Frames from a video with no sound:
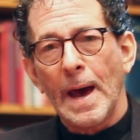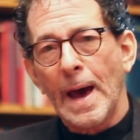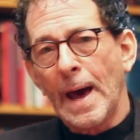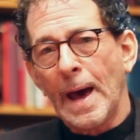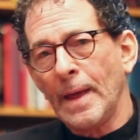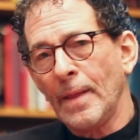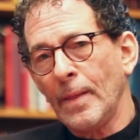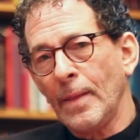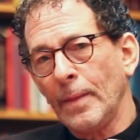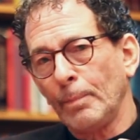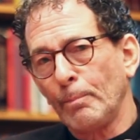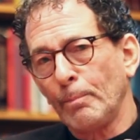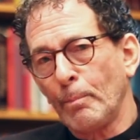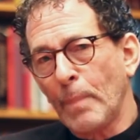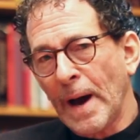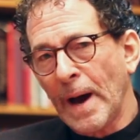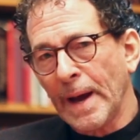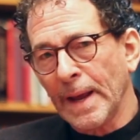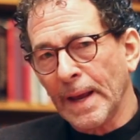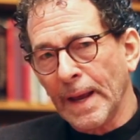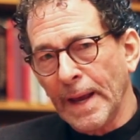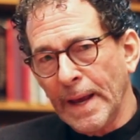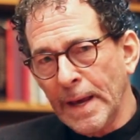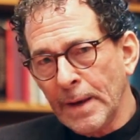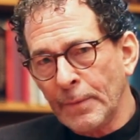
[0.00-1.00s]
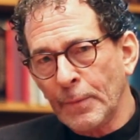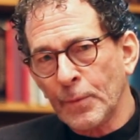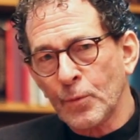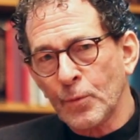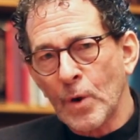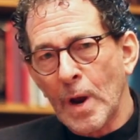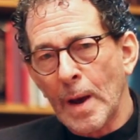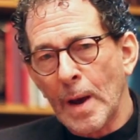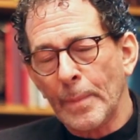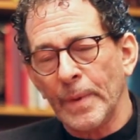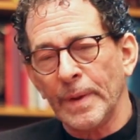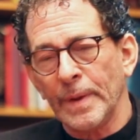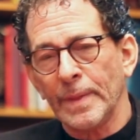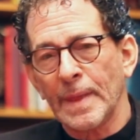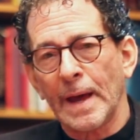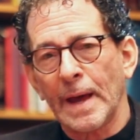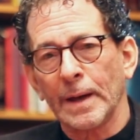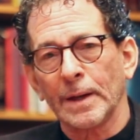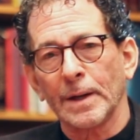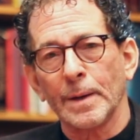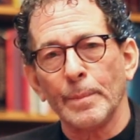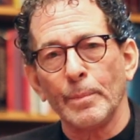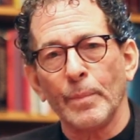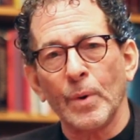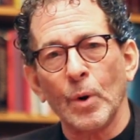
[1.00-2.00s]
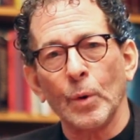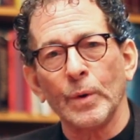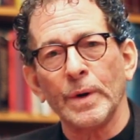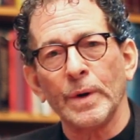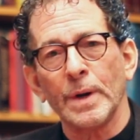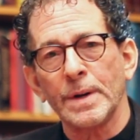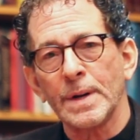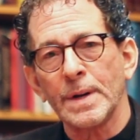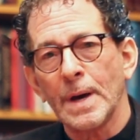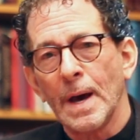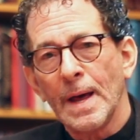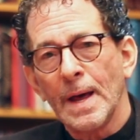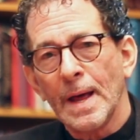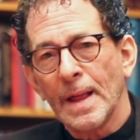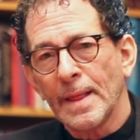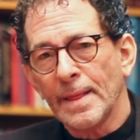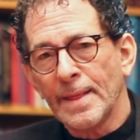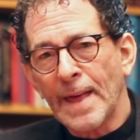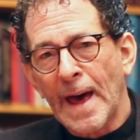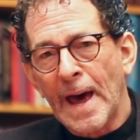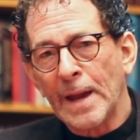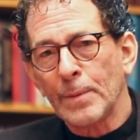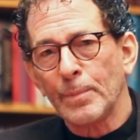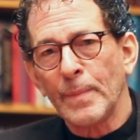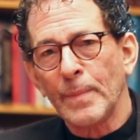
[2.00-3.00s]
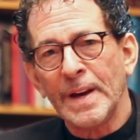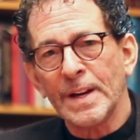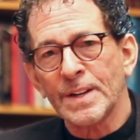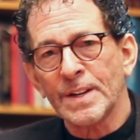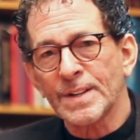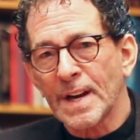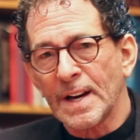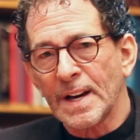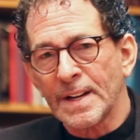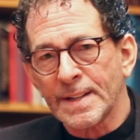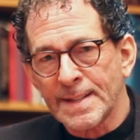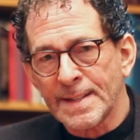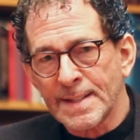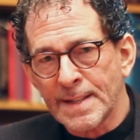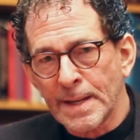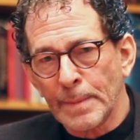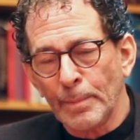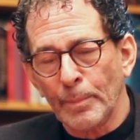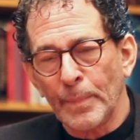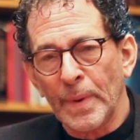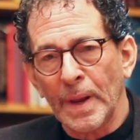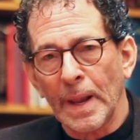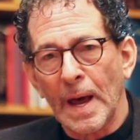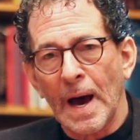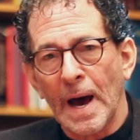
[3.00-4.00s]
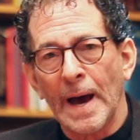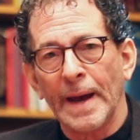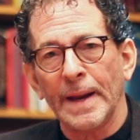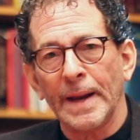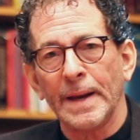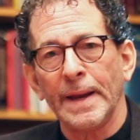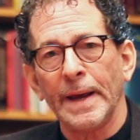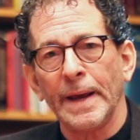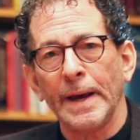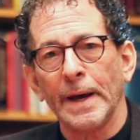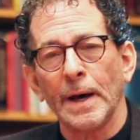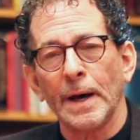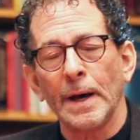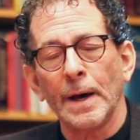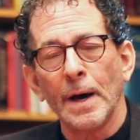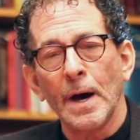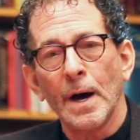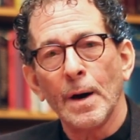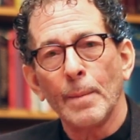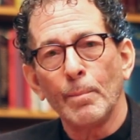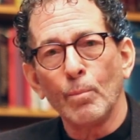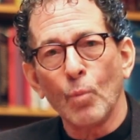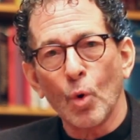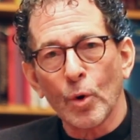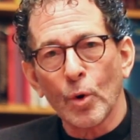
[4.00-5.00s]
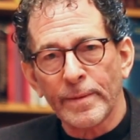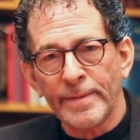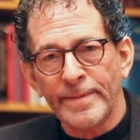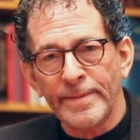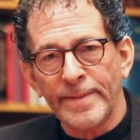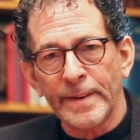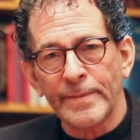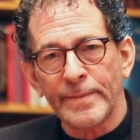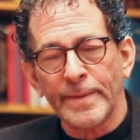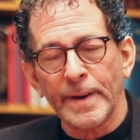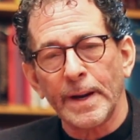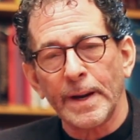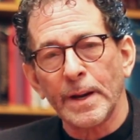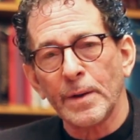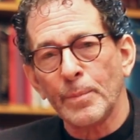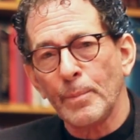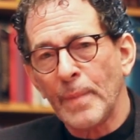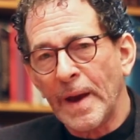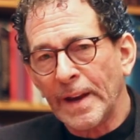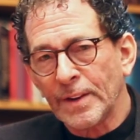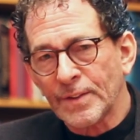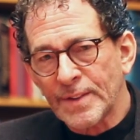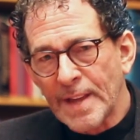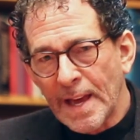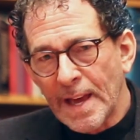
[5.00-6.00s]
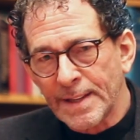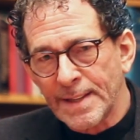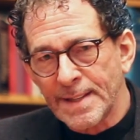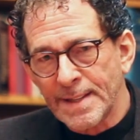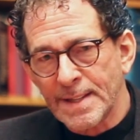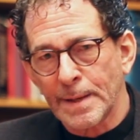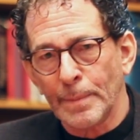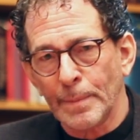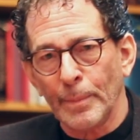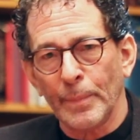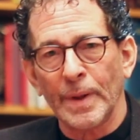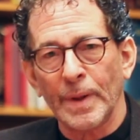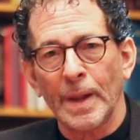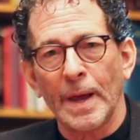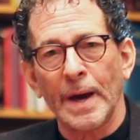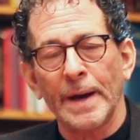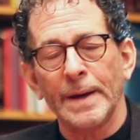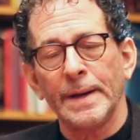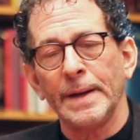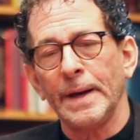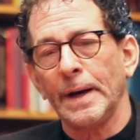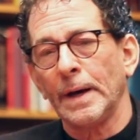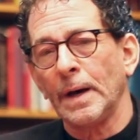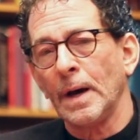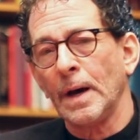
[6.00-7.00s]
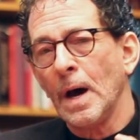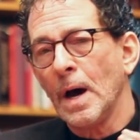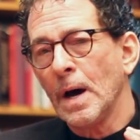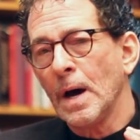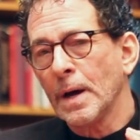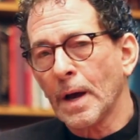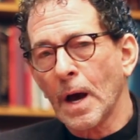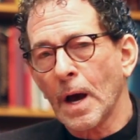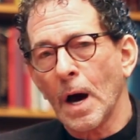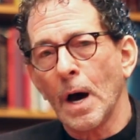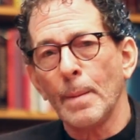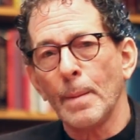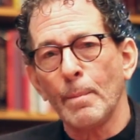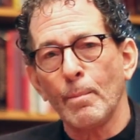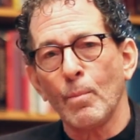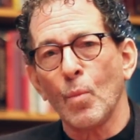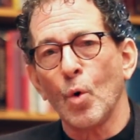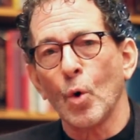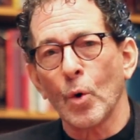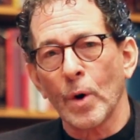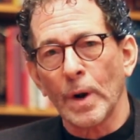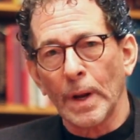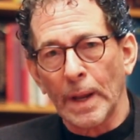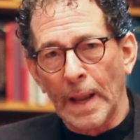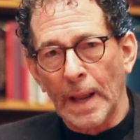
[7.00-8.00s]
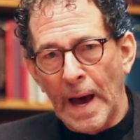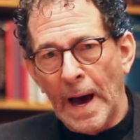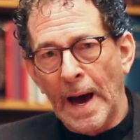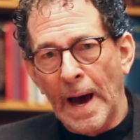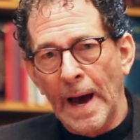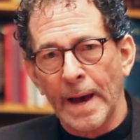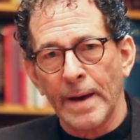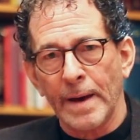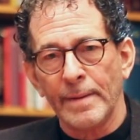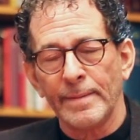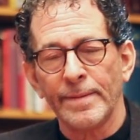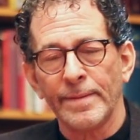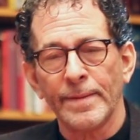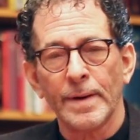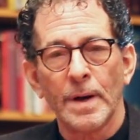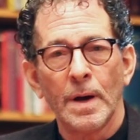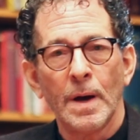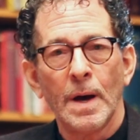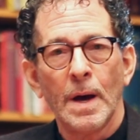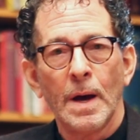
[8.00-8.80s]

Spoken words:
And by gift wrapping that component, that makes a simple idea more vivid. It makes that simple idea come more alive.